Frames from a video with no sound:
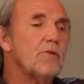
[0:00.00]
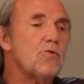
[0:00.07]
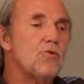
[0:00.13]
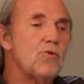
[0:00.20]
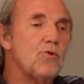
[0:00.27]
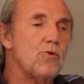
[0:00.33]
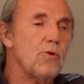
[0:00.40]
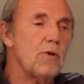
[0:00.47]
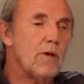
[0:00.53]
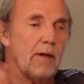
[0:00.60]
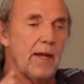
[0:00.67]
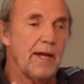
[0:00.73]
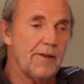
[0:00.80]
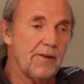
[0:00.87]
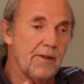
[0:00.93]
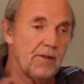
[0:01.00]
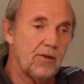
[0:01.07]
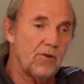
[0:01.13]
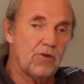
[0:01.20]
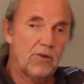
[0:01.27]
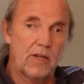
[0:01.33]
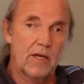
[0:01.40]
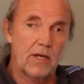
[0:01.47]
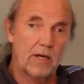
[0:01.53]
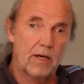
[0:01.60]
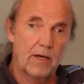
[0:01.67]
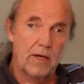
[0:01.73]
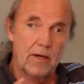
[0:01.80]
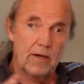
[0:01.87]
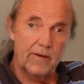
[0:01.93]
to edit the
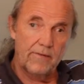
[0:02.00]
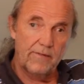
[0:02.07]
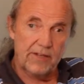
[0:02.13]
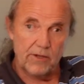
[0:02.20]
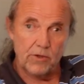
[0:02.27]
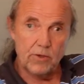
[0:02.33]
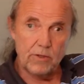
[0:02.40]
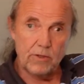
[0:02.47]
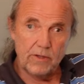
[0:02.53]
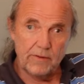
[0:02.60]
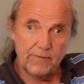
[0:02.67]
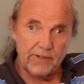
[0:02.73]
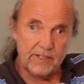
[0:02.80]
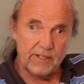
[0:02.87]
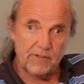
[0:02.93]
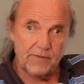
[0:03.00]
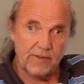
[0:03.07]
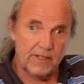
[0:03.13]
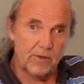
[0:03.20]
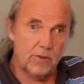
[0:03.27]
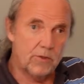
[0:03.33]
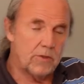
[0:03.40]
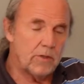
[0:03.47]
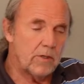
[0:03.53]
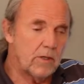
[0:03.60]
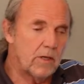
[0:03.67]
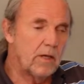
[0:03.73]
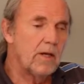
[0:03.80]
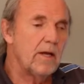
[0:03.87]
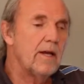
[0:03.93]
video, the finished video,
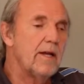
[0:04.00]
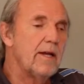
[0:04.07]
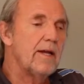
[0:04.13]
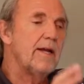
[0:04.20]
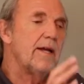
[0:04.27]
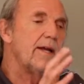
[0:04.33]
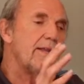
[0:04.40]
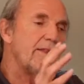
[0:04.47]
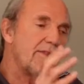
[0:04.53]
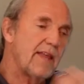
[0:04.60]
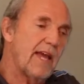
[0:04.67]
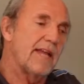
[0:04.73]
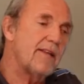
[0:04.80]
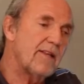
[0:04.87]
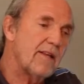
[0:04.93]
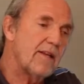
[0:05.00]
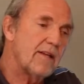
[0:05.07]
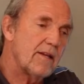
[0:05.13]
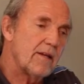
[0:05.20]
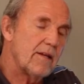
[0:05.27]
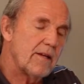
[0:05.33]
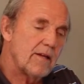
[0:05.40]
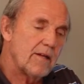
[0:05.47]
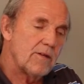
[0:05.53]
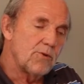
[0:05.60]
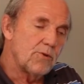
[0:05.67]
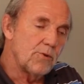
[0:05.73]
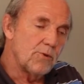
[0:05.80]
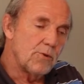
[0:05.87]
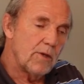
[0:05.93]
then do
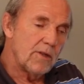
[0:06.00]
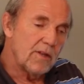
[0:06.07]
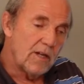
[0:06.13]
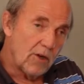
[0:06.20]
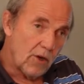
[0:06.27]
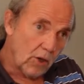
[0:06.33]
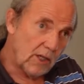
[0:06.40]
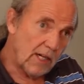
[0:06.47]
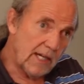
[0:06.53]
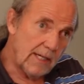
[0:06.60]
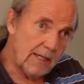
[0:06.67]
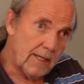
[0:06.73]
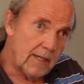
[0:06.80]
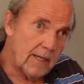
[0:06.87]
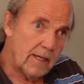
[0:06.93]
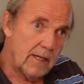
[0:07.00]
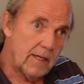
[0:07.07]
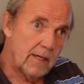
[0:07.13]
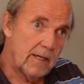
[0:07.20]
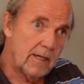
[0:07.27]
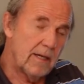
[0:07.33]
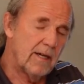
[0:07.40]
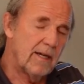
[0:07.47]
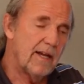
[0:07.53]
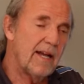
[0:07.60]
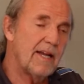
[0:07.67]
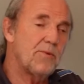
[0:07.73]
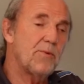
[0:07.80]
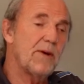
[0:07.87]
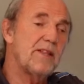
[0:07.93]
the logging, and
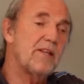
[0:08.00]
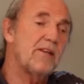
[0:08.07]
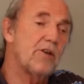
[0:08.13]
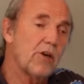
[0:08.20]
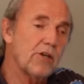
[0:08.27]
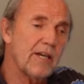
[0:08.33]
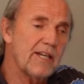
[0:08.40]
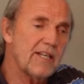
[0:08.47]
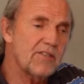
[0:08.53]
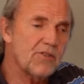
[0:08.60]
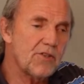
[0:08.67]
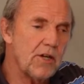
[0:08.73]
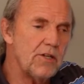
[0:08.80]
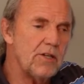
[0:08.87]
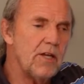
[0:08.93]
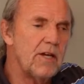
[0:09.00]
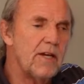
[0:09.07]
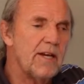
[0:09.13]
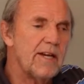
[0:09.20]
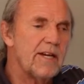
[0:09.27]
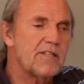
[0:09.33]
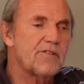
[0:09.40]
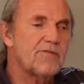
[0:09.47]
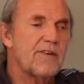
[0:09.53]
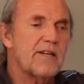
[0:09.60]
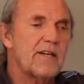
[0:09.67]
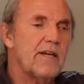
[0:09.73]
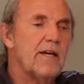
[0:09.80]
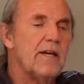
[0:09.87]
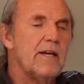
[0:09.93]
when the logging is done, it's
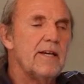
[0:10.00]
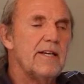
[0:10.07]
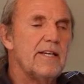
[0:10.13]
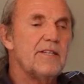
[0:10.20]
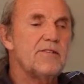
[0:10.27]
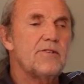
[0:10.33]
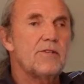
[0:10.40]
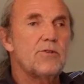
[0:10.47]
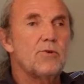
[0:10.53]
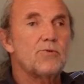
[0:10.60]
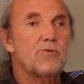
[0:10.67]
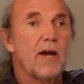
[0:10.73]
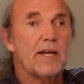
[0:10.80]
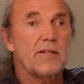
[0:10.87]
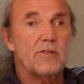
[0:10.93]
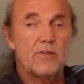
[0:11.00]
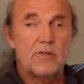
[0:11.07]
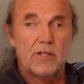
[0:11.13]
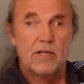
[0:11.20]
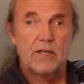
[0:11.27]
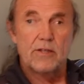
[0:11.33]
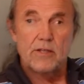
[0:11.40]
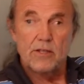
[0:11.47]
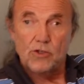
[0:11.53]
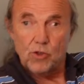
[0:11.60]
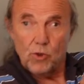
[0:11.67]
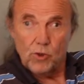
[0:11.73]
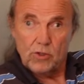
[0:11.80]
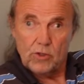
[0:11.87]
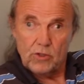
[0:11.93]
very easy to write the
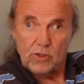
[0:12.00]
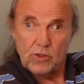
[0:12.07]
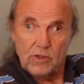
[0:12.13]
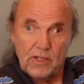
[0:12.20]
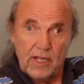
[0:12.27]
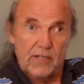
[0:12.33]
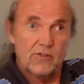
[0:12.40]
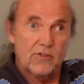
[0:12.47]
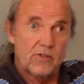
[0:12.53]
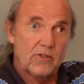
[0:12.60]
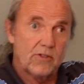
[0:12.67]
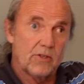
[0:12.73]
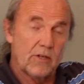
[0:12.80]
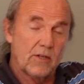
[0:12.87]
short text